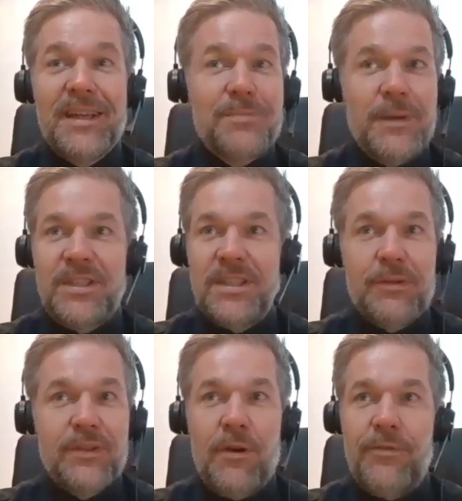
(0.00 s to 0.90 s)
especially now
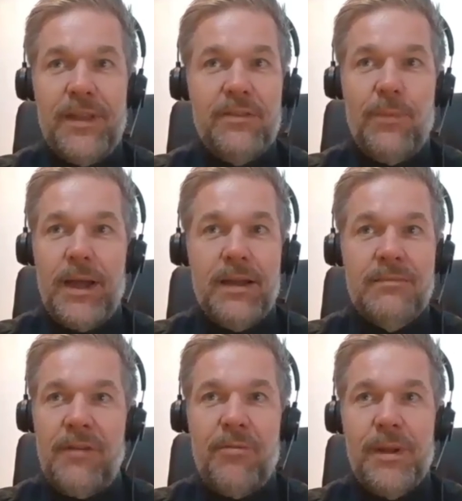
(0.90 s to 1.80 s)
with COVID,
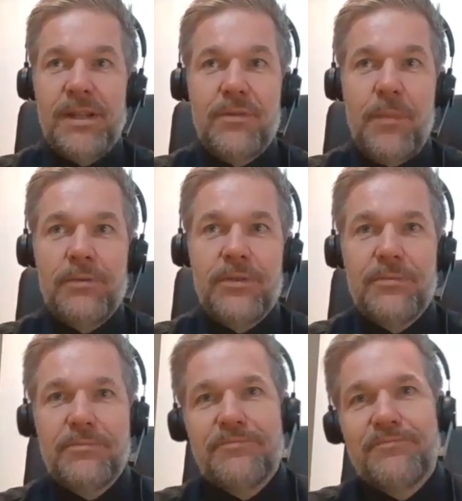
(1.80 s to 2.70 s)
where everybody's remote.